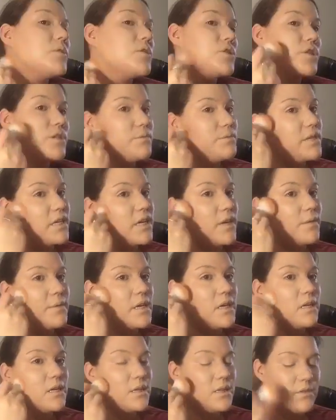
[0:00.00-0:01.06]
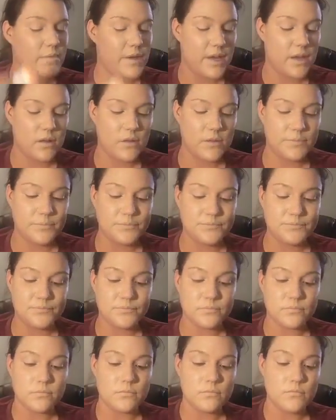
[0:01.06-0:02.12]
should be coming in the mail
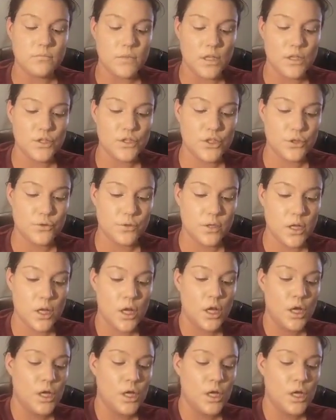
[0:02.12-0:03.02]
soon.